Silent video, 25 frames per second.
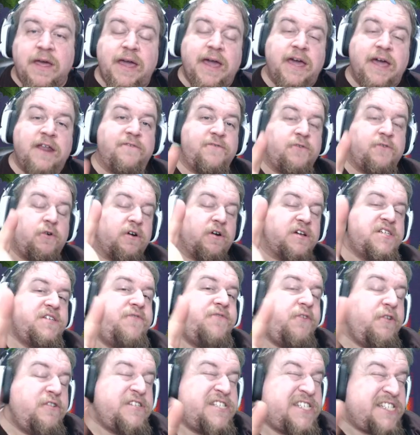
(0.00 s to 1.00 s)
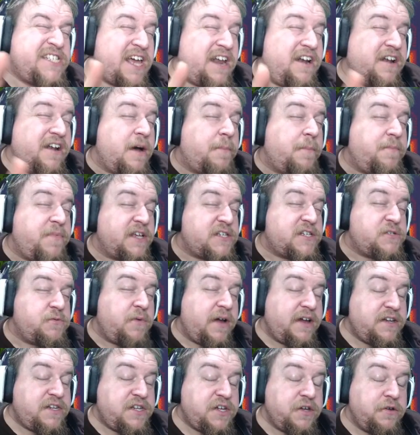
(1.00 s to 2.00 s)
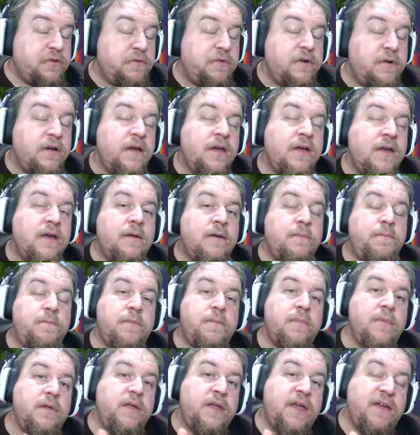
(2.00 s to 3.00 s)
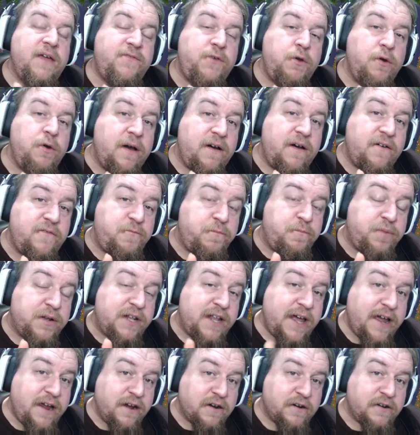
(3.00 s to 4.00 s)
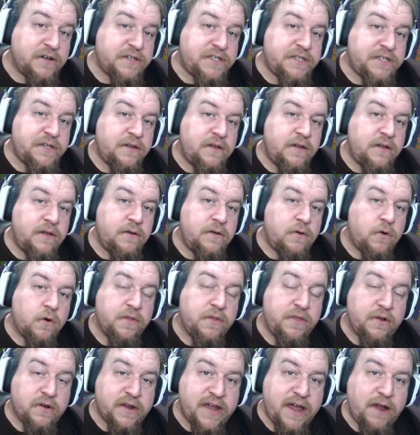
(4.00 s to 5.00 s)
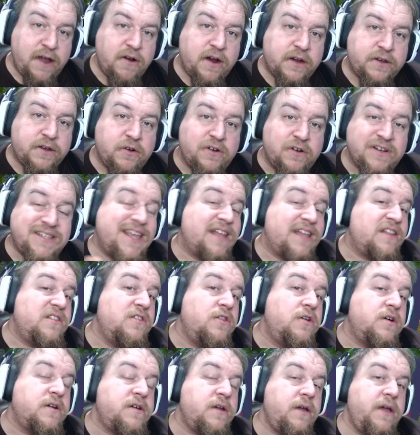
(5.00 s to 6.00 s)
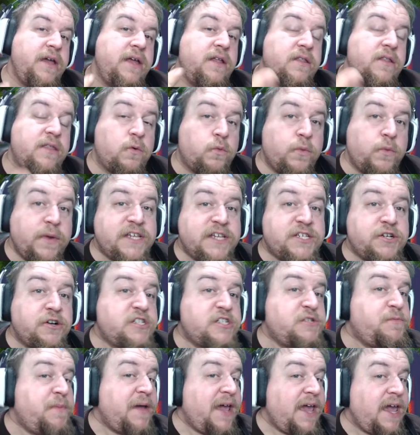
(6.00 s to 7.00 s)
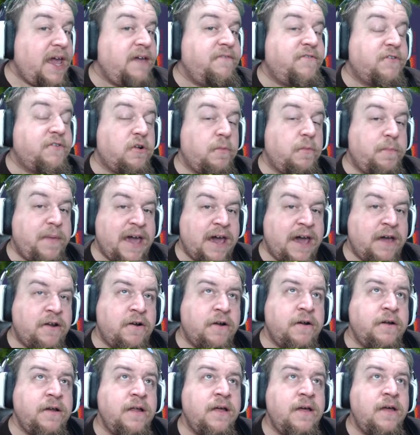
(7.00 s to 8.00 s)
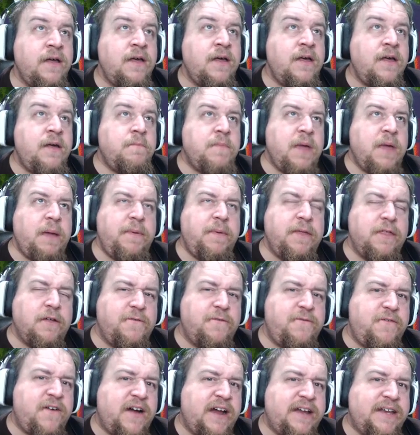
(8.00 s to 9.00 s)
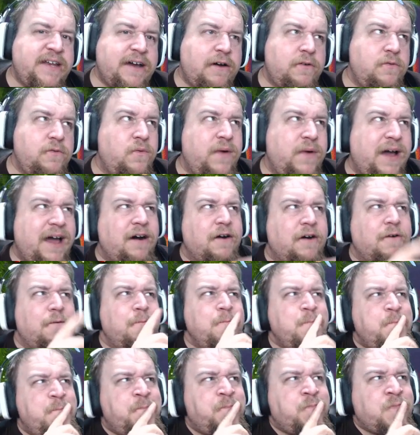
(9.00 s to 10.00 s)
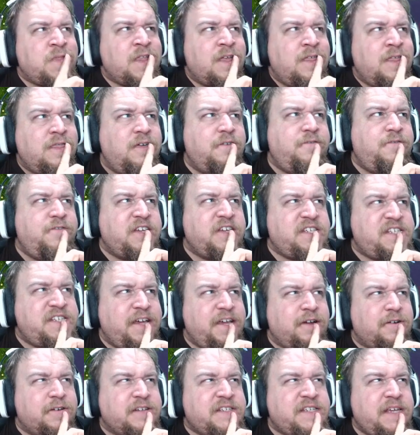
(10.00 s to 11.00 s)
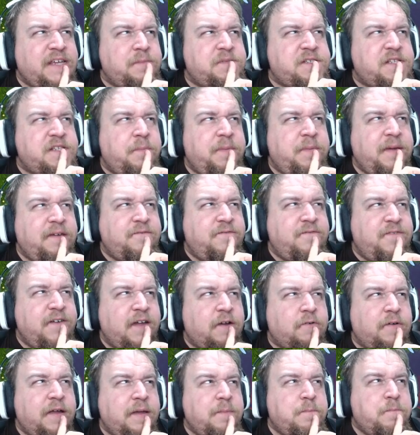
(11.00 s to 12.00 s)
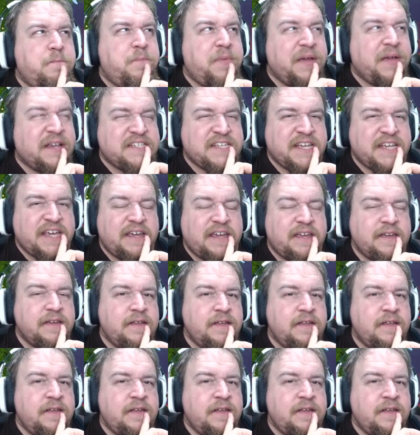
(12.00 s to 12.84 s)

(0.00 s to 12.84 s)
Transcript: And of course, if you set it up this way too, if you have players or their characters that research behavioral pattern, maybe they'll find out, wow, the Vizier seems to be very busy